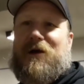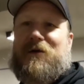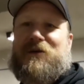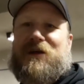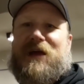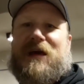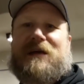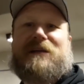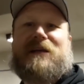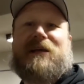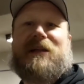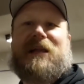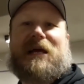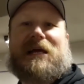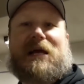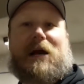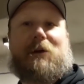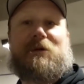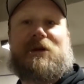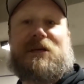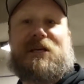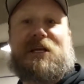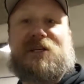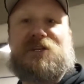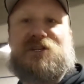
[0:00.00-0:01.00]
the idea like how
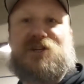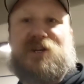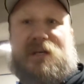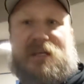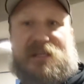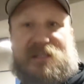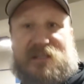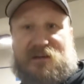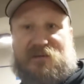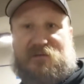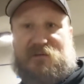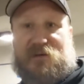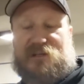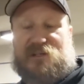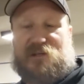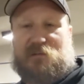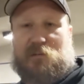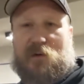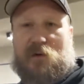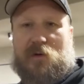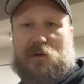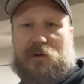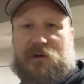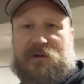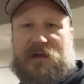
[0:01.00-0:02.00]
a ninja is
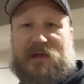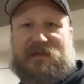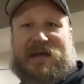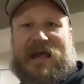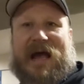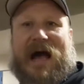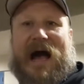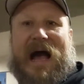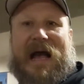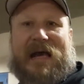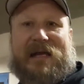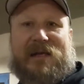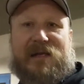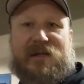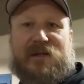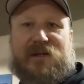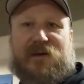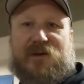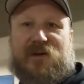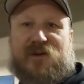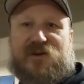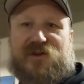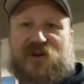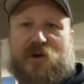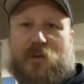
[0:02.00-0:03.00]
invisible, that they hide into
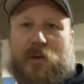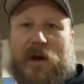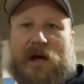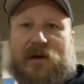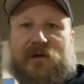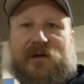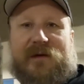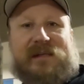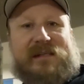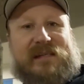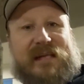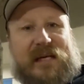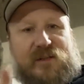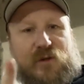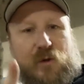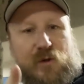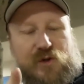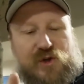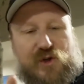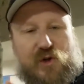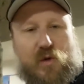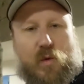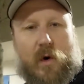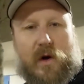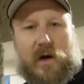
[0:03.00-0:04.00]
their surroundings. That's
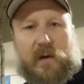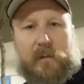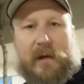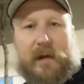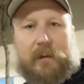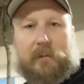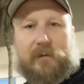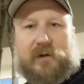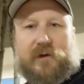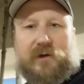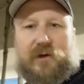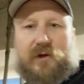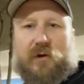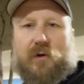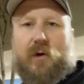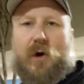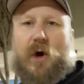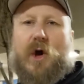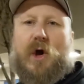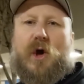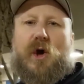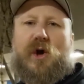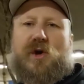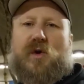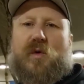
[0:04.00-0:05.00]
what you want to be able to do.
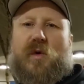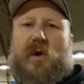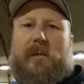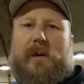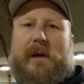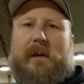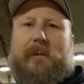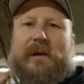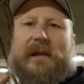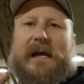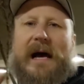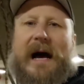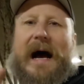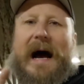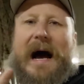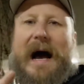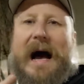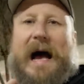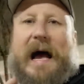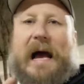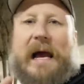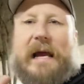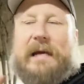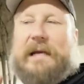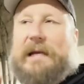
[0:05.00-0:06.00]
You want to be able to
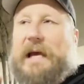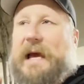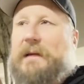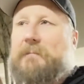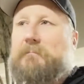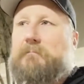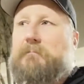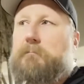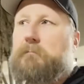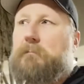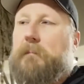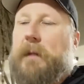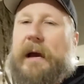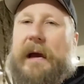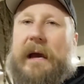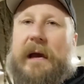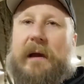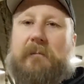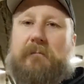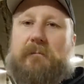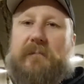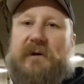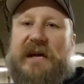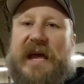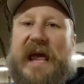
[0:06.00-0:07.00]
hide
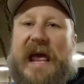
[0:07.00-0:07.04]
and